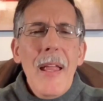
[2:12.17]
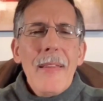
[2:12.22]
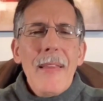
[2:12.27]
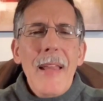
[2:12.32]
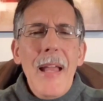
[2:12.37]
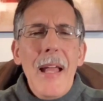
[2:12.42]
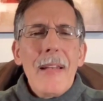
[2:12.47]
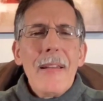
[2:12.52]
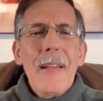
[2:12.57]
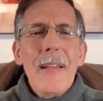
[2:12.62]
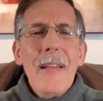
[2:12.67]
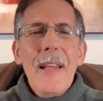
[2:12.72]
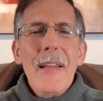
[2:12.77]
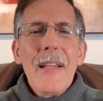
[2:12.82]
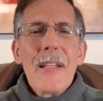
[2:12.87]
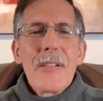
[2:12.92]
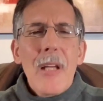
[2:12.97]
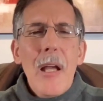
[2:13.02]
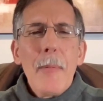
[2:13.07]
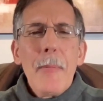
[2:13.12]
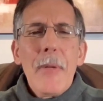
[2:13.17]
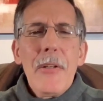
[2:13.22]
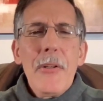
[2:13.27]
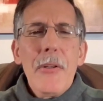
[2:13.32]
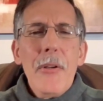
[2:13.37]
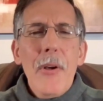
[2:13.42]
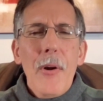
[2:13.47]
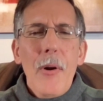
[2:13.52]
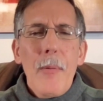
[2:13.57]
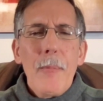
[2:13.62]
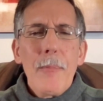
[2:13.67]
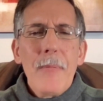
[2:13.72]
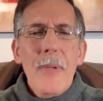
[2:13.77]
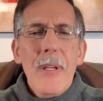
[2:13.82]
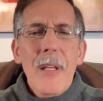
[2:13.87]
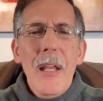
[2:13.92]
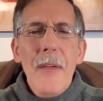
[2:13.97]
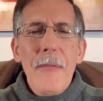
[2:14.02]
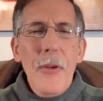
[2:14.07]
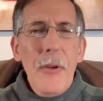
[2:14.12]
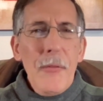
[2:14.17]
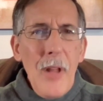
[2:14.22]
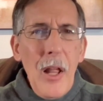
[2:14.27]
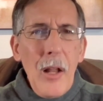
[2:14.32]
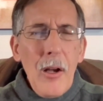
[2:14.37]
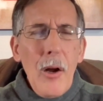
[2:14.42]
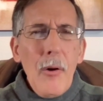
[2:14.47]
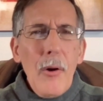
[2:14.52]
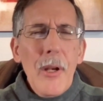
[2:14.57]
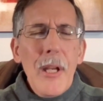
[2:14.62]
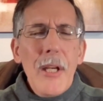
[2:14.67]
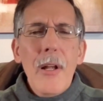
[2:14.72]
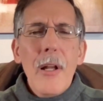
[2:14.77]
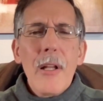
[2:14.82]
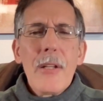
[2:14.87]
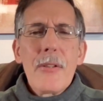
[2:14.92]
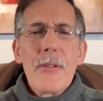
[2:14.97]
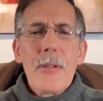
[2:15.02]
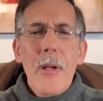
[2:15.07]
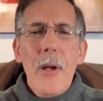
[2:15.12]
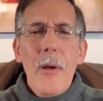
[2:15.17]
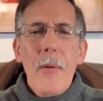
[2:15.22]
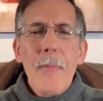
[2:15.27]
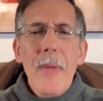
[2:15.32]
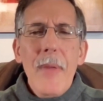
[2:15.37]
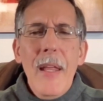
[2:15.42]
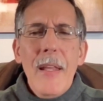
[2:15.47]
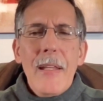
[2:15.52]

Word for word: that in this coming year, if you have not already done so,